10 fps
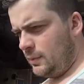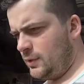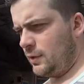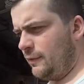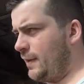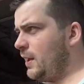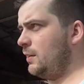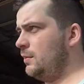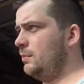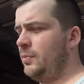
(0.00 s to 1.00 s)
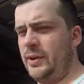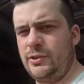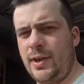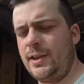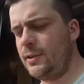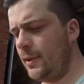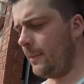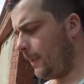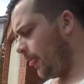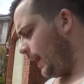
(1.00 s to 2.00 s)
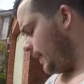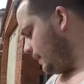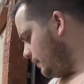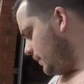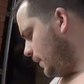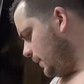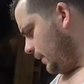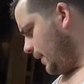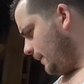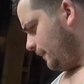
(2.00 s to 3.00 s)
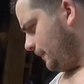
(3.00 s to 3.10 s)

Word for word: which I found pretty strange. But yeah,